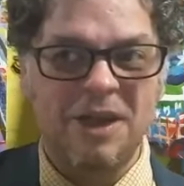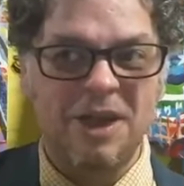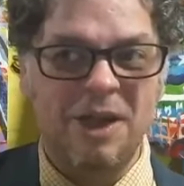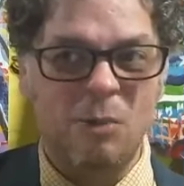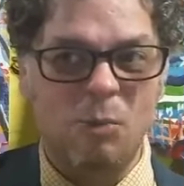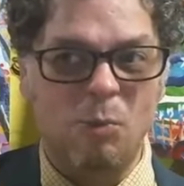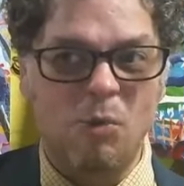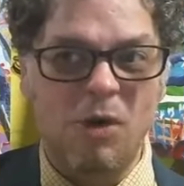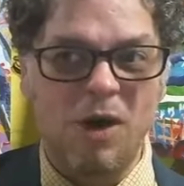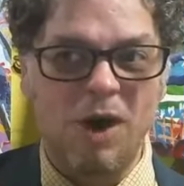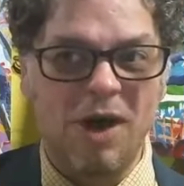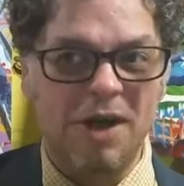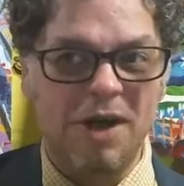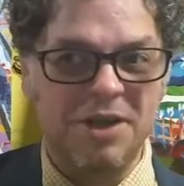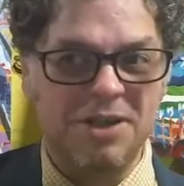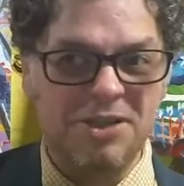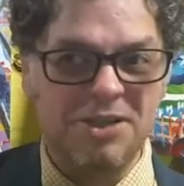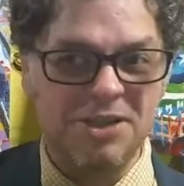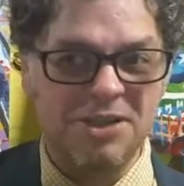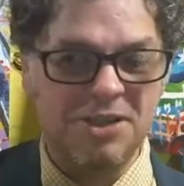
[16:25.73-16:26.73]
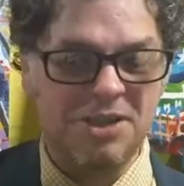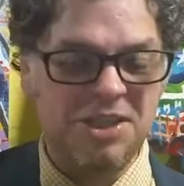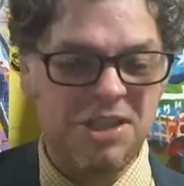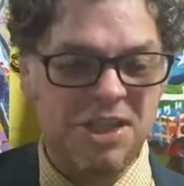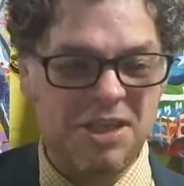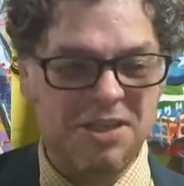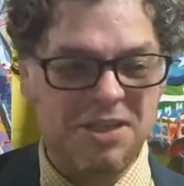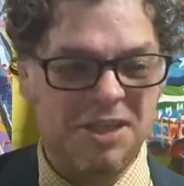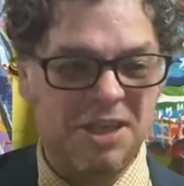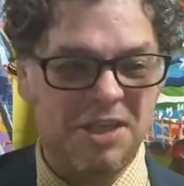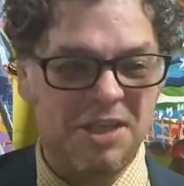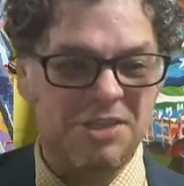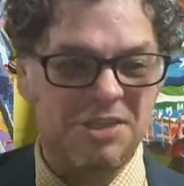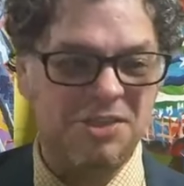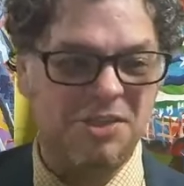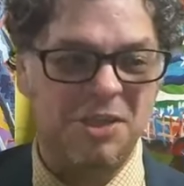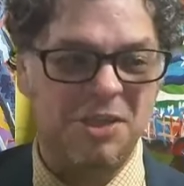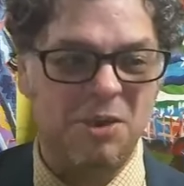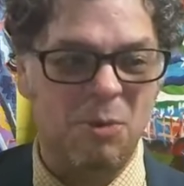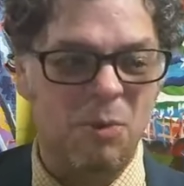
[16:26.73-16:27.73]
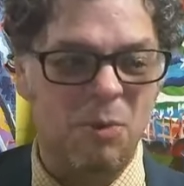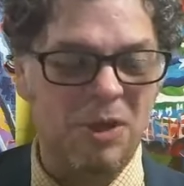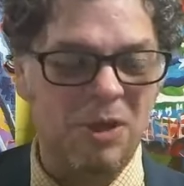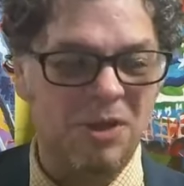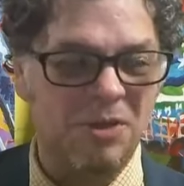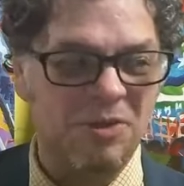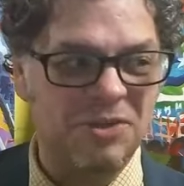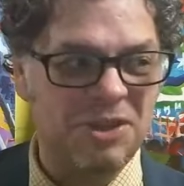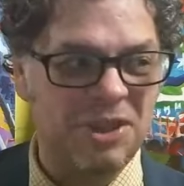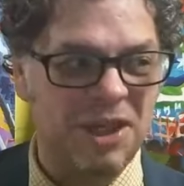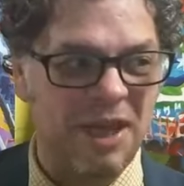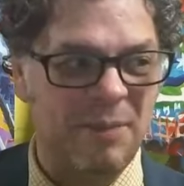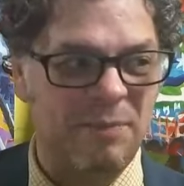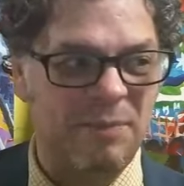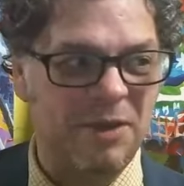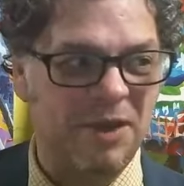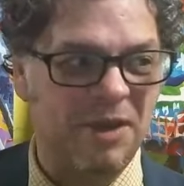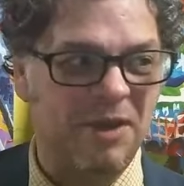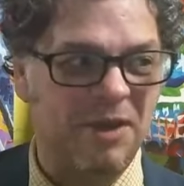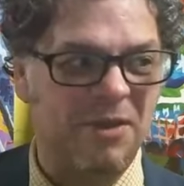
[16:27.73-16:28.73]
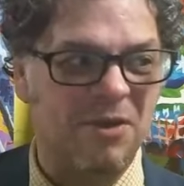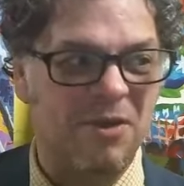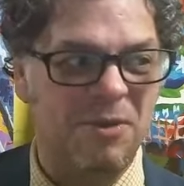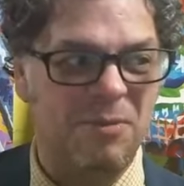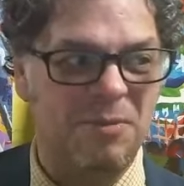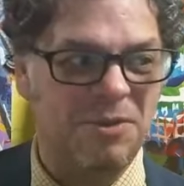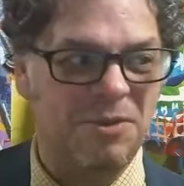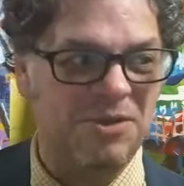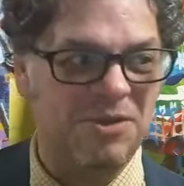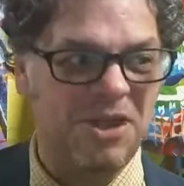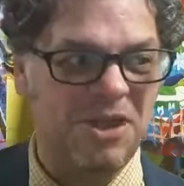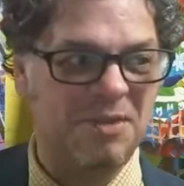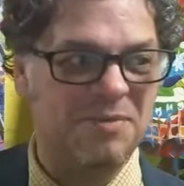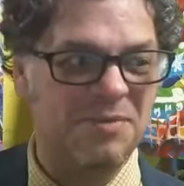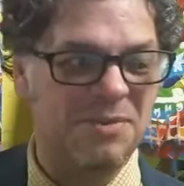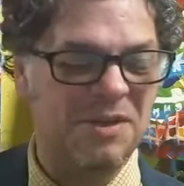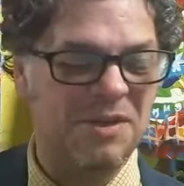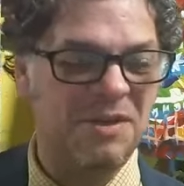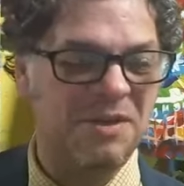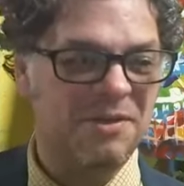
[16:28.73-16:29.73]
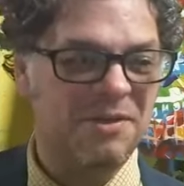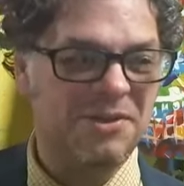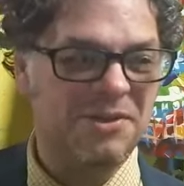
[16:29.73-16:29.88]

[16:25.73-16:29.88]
and walk and just see things. You could window shop. You could go to museums.